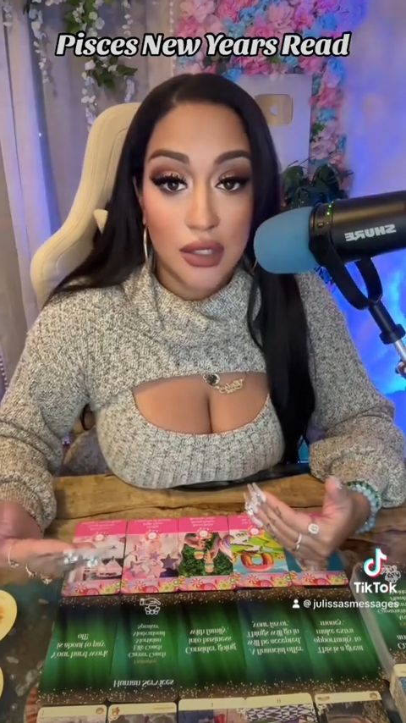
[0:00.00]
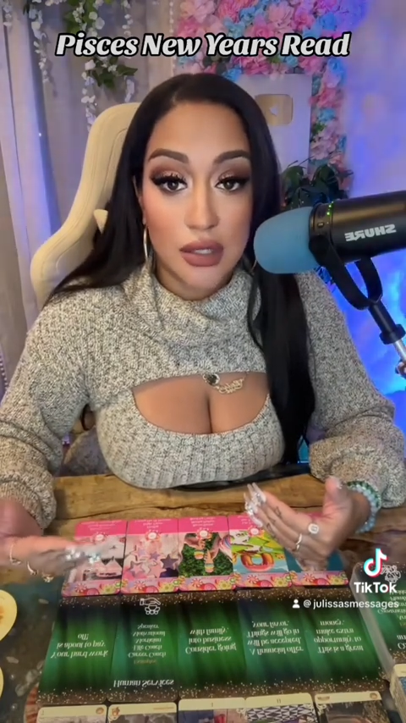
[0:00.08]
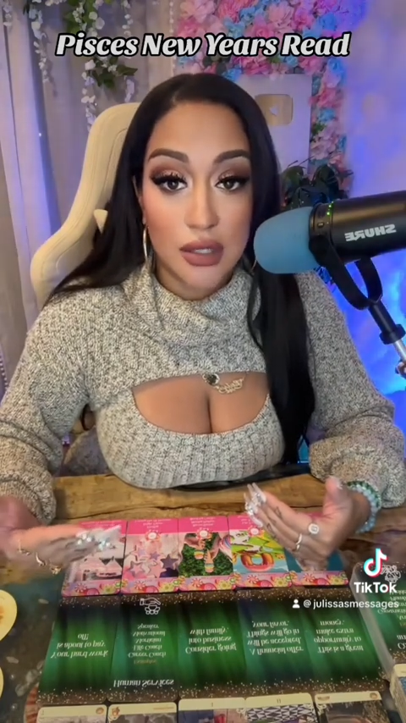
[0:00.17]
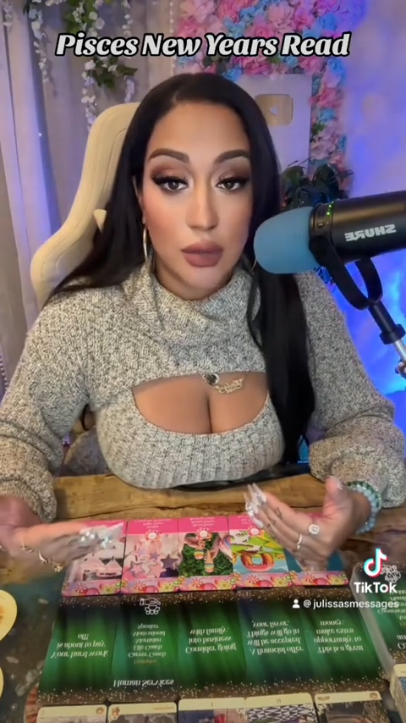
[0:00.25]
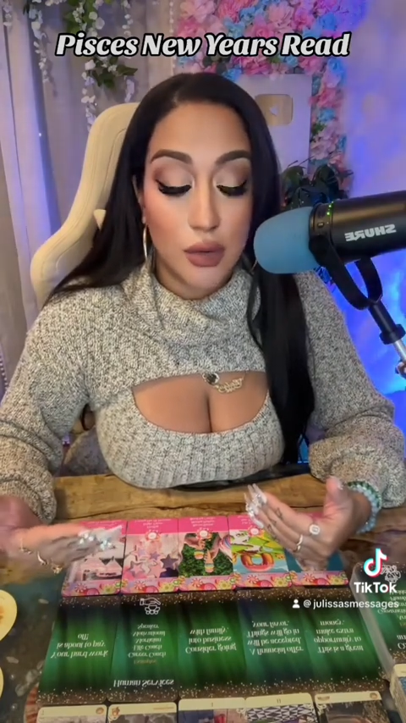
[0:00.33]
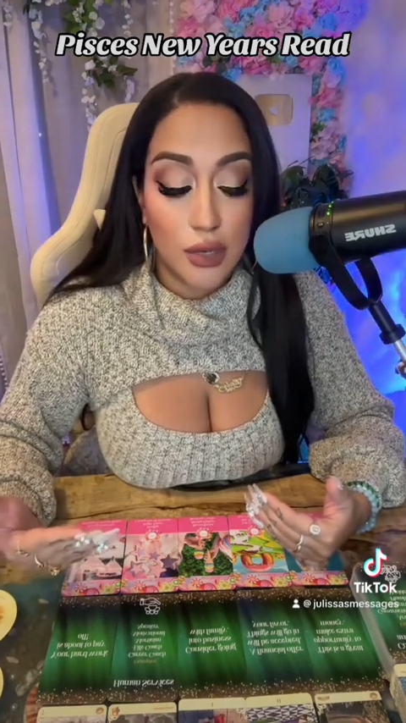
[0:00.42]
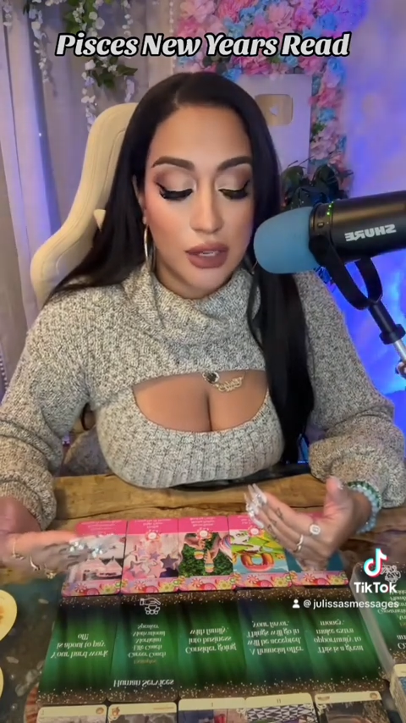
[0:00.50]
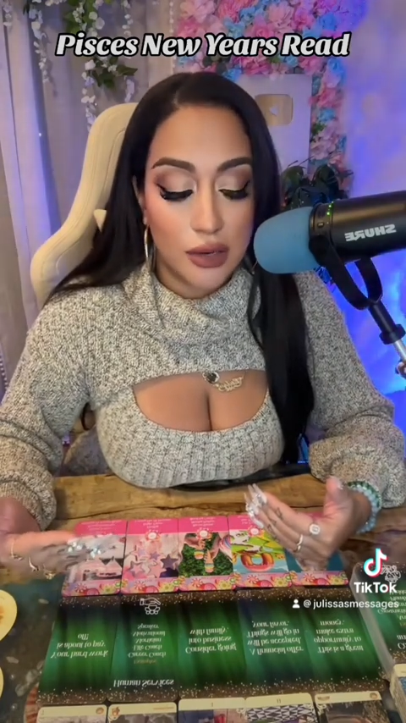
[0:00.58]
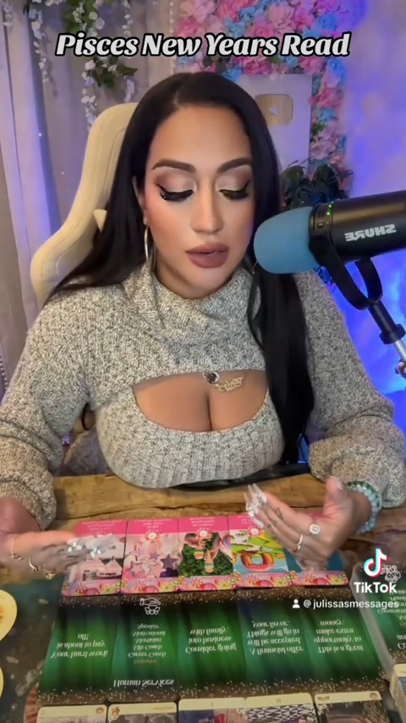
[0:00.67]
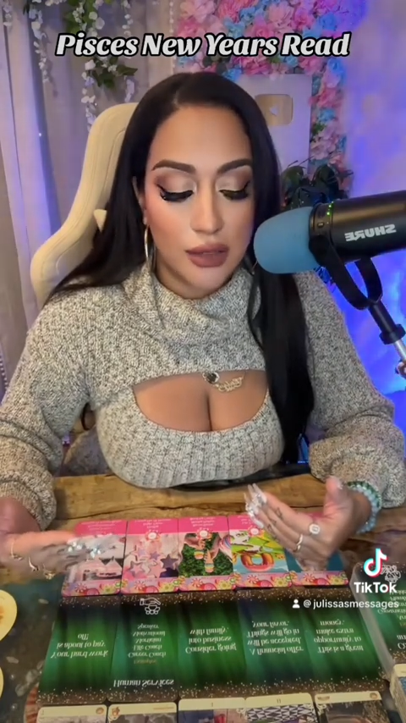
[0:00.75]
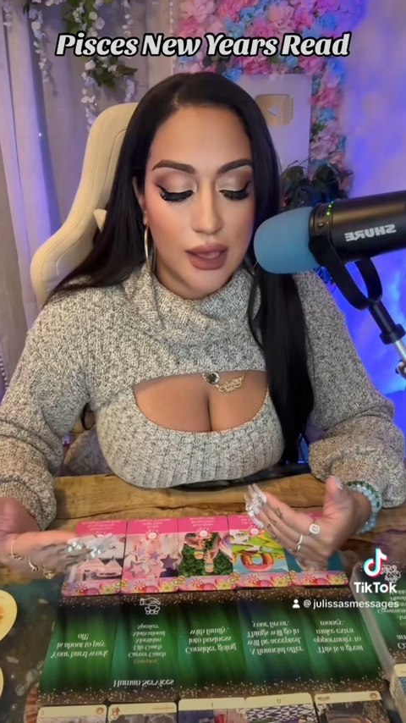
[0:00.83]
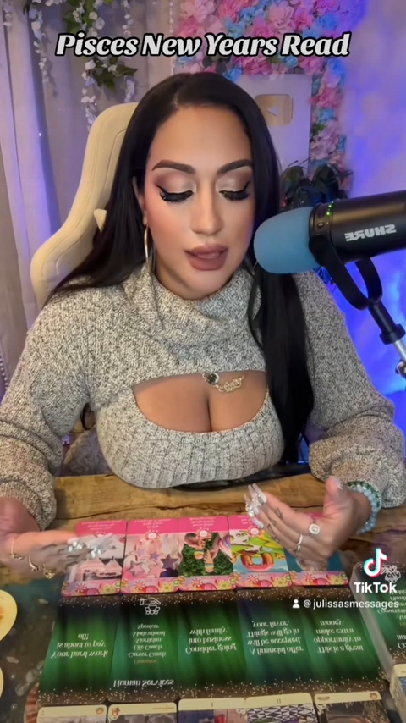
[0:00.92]
someone
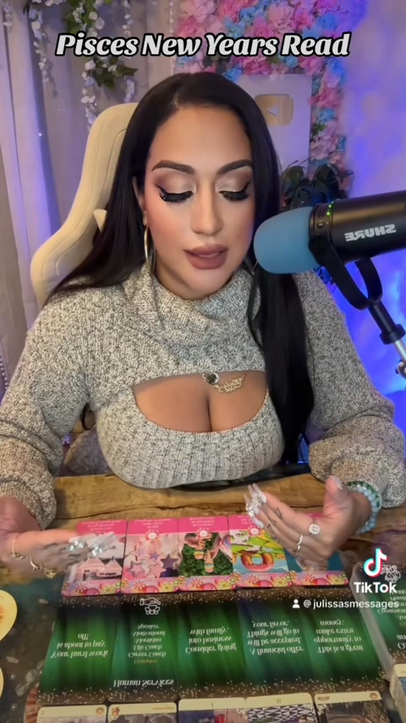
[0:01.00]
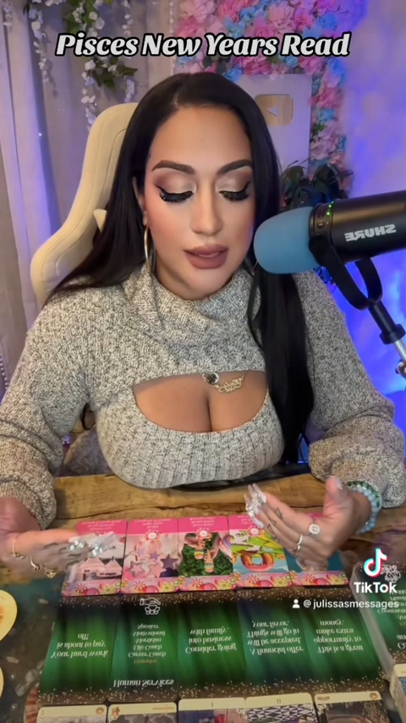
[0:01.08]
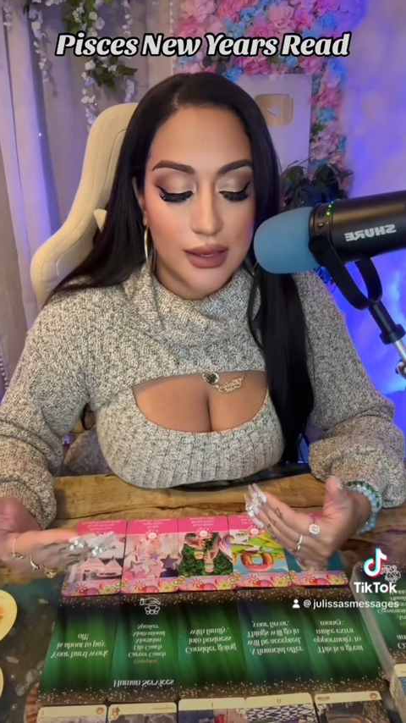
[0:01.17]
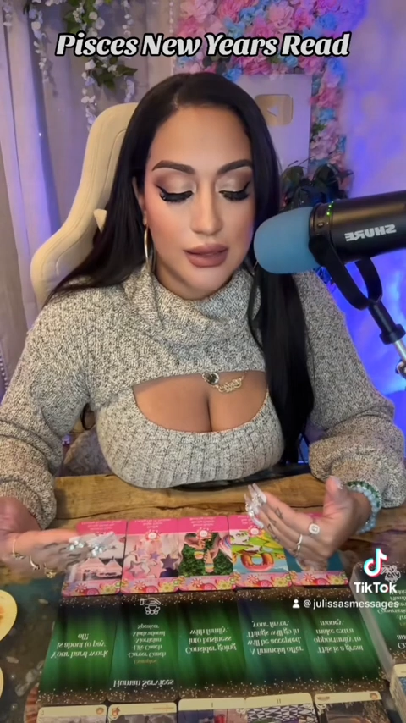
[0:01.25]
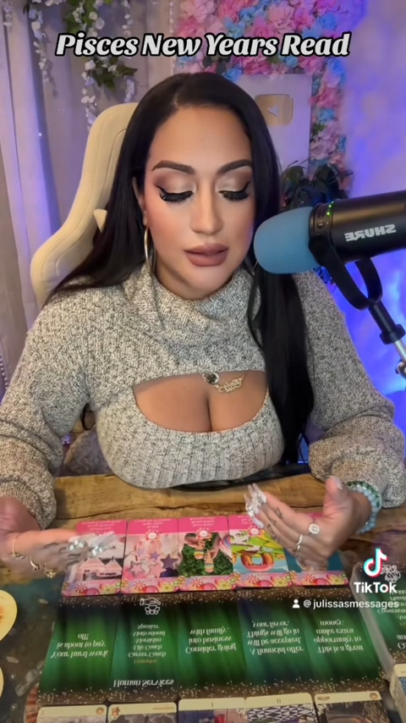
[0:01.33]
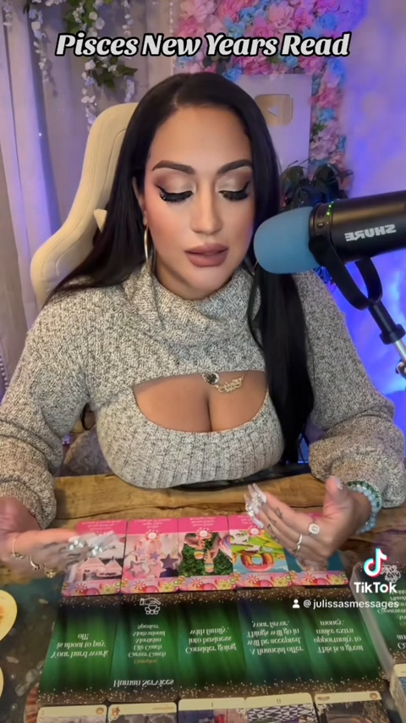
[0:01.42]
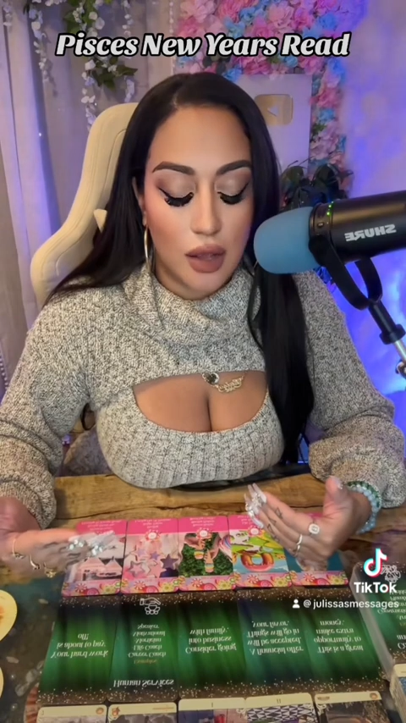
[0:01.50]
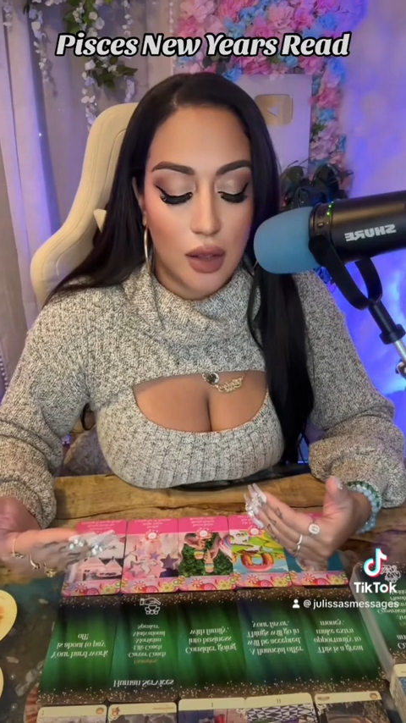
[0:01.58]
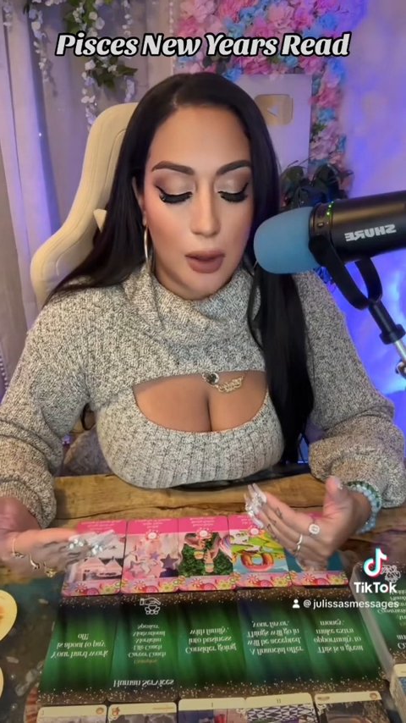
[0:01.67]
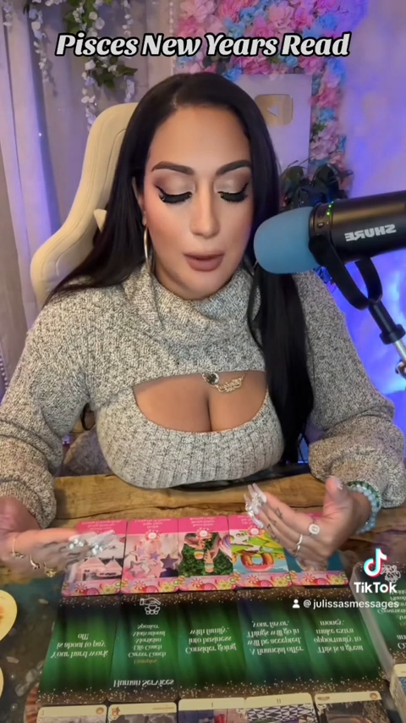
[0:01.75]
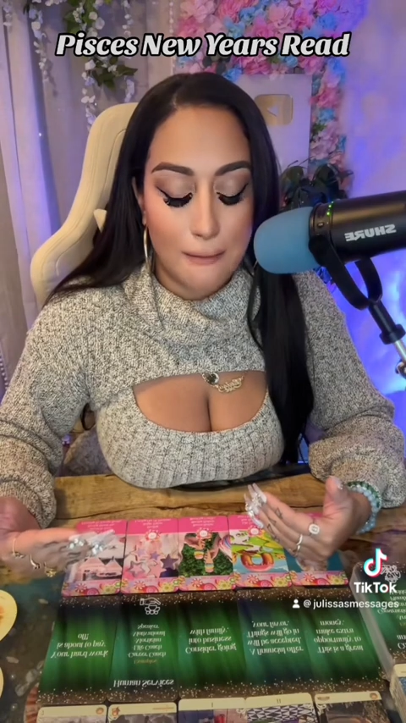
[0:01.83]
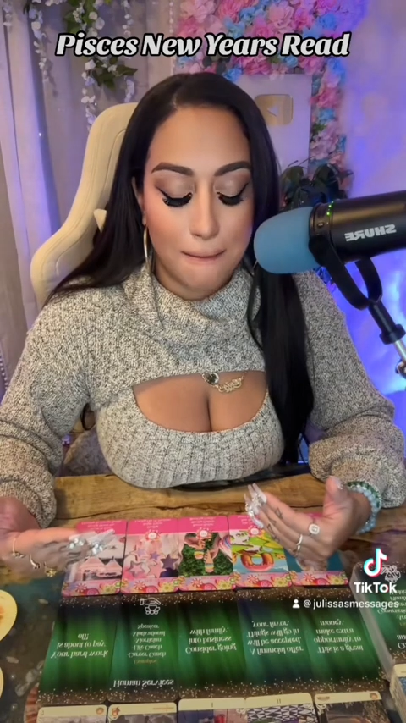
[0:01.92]
here that is,
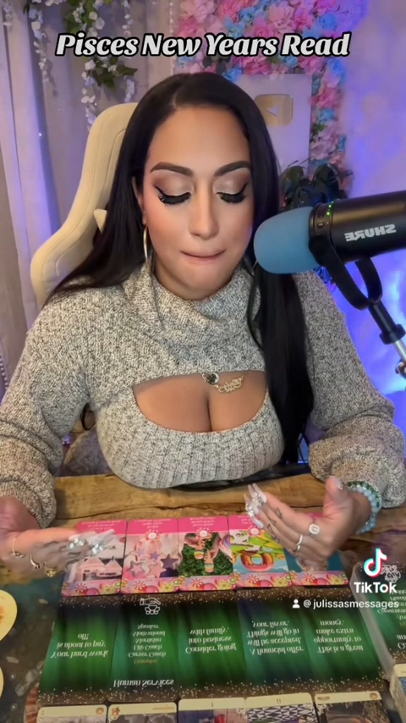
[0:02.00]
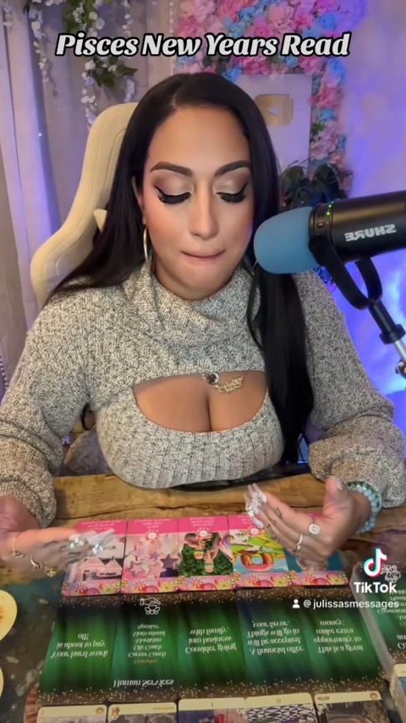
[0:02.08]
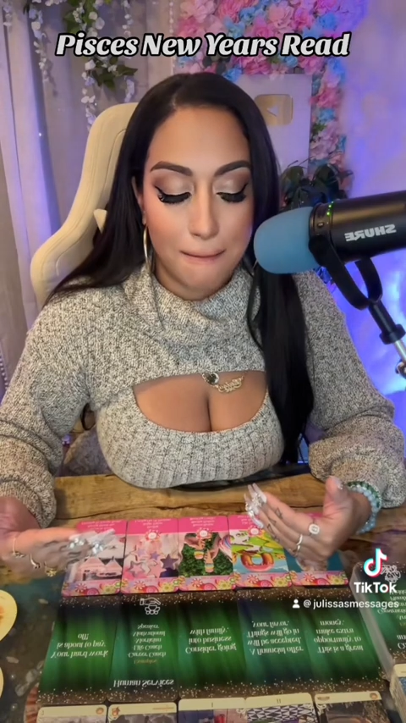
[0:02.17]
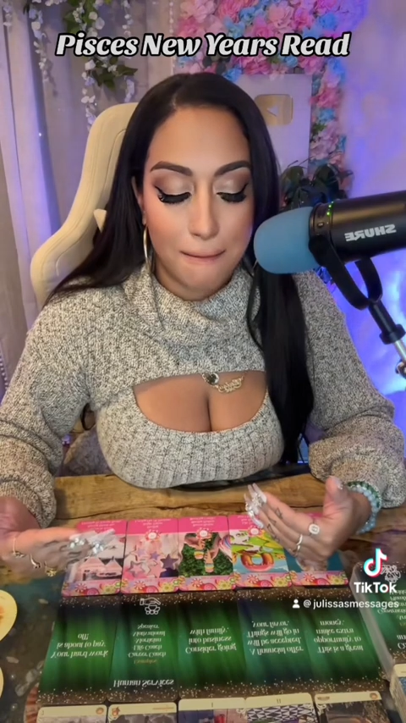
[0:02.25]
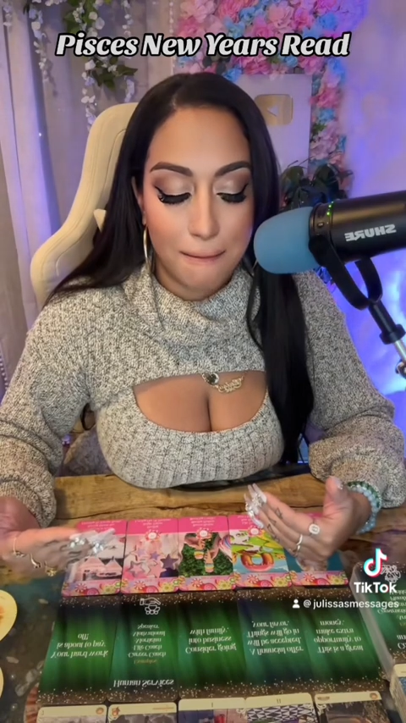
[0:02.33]
um,